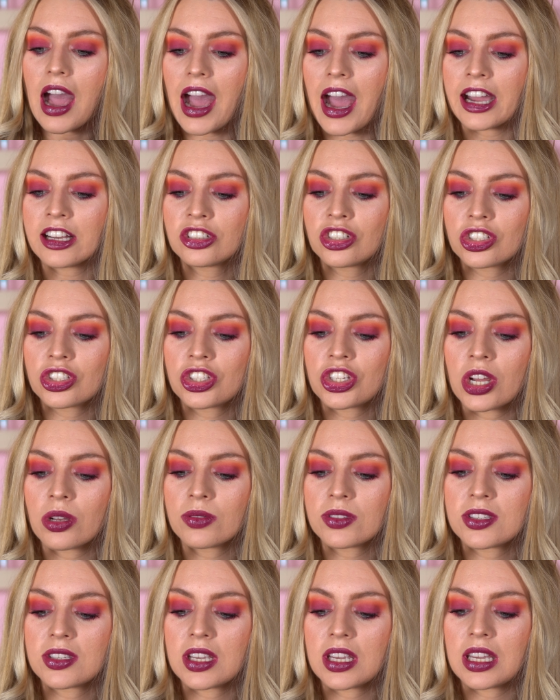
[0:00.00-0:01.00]
I just
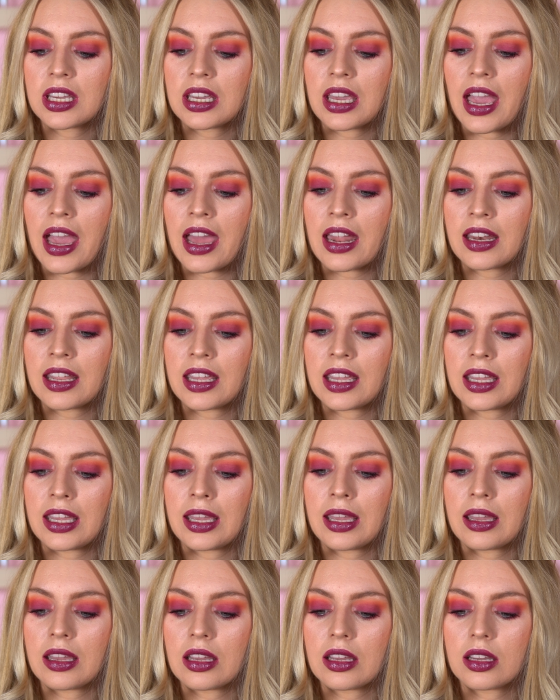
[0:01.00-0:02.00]
don't see
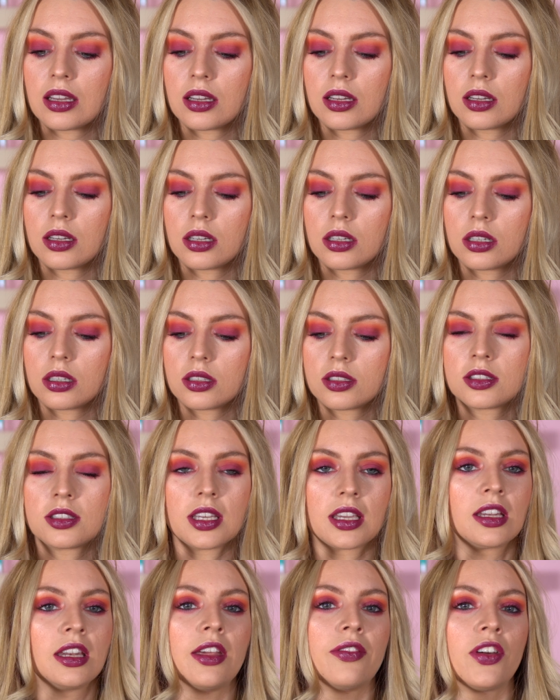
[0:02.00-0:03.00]
any
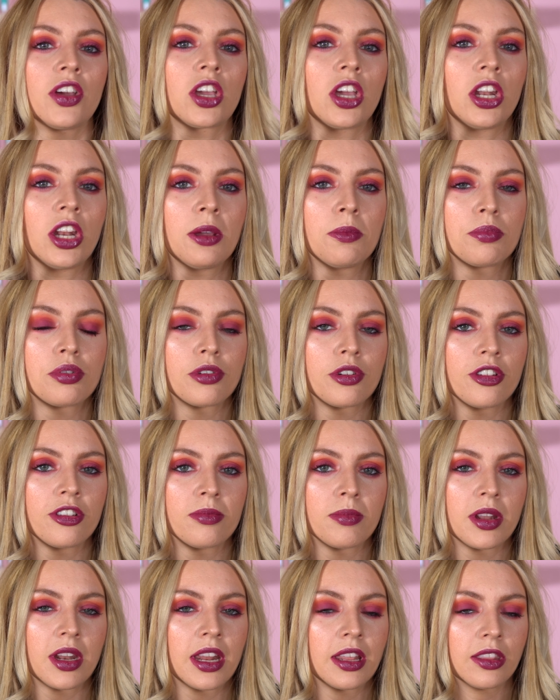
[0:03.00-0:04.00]
significant
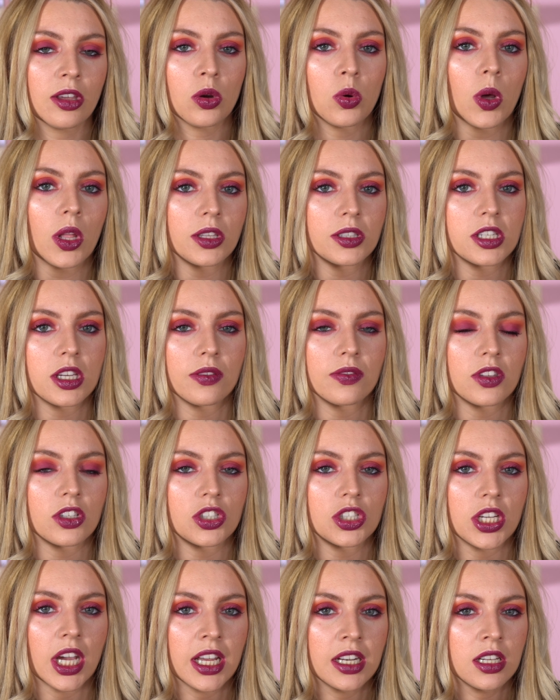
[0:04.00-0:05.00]
improvement in the quality of the
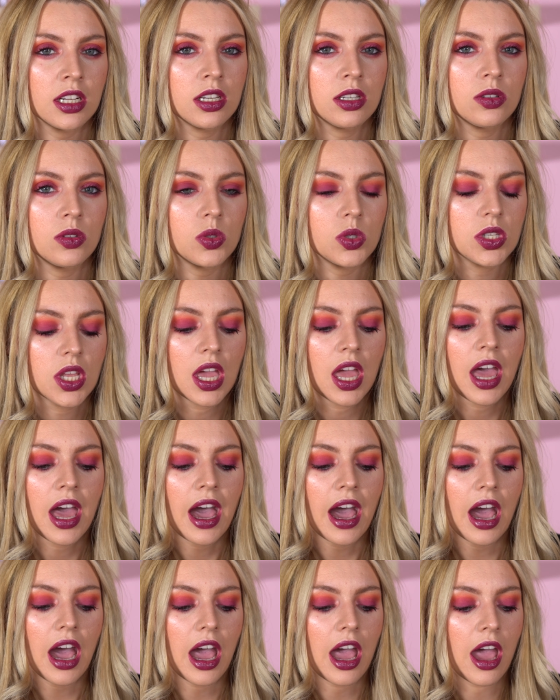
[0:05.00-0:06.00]
shadows.
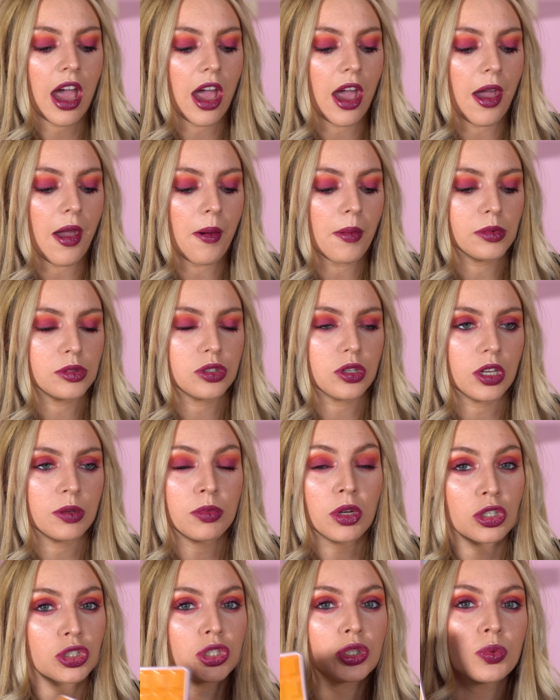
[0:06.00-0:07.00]
Um, so I'm
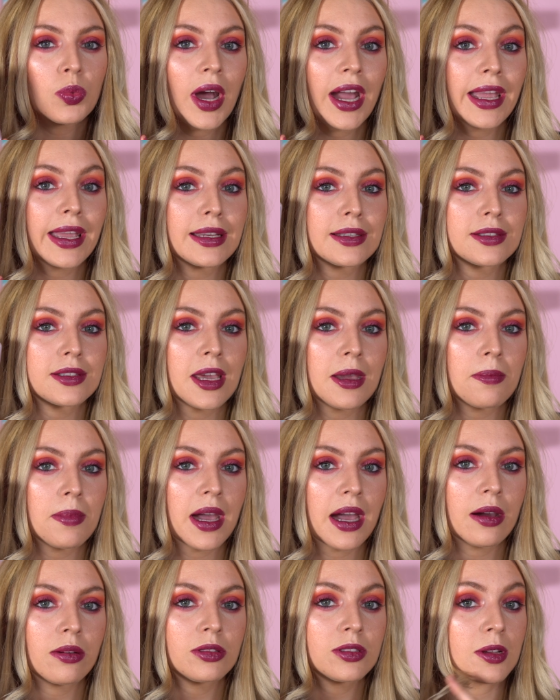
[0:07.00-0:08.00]
not sure why it is
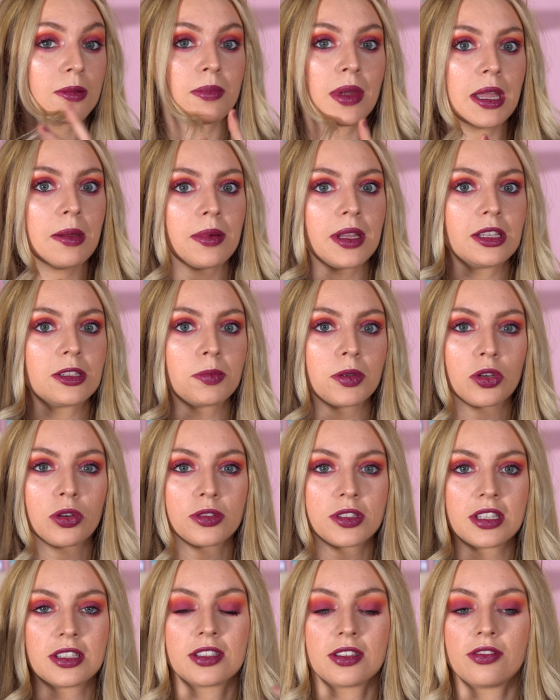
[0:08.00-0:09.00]
£10. Maybe it's
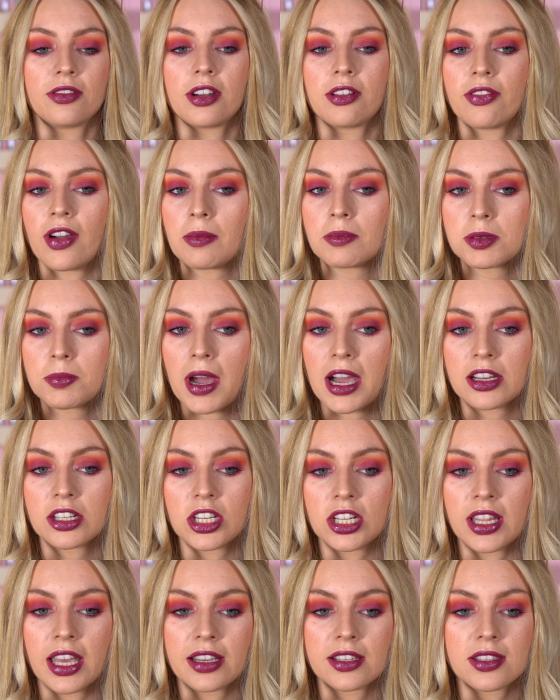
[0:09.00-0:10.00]
because it's the revamped
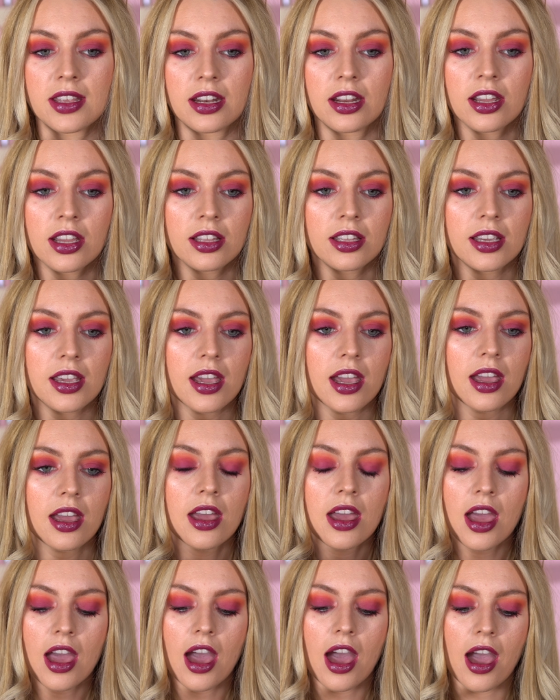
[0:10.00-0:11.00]
packaging like I said earlier.
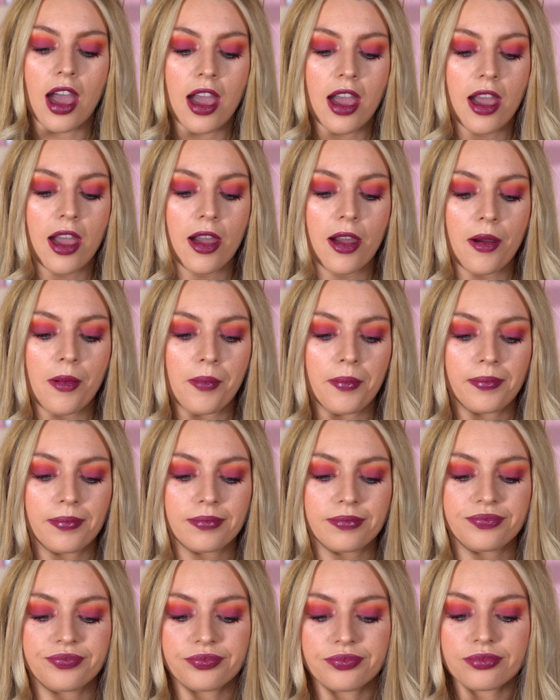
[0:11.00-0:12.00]
Um,
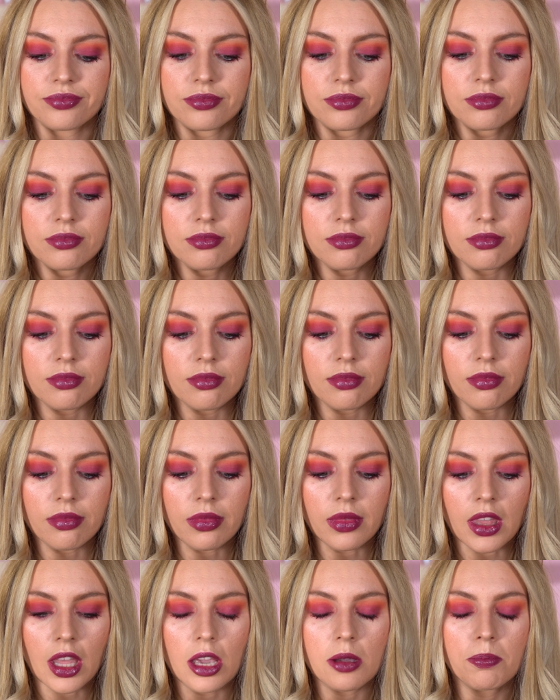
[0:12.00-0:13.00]

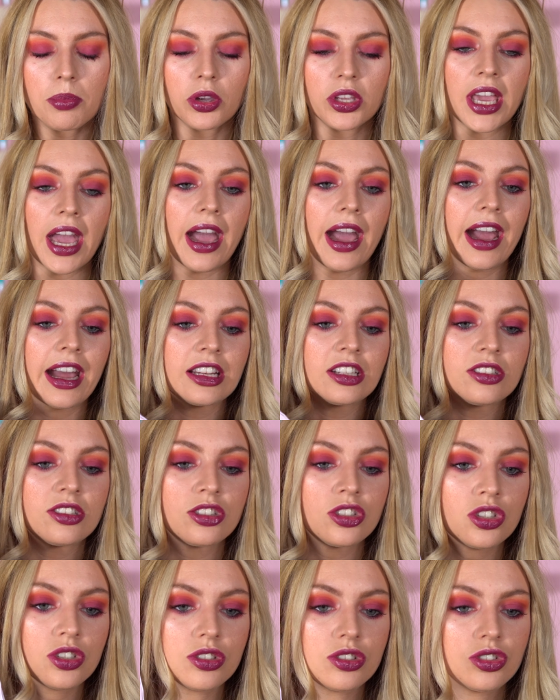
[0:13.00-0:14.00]
but yeah, I
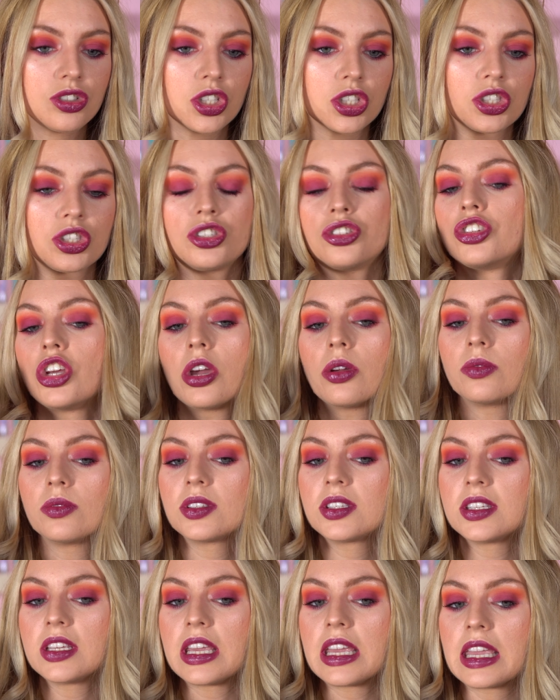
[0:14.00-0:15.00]
just don't
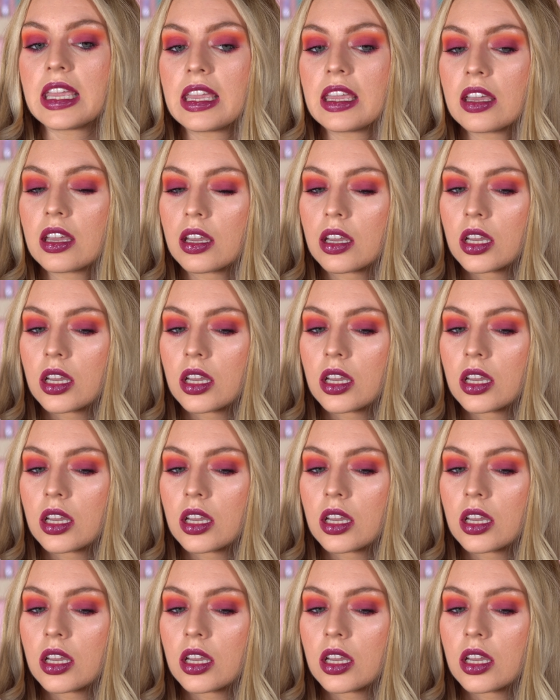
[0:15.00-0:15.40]
see...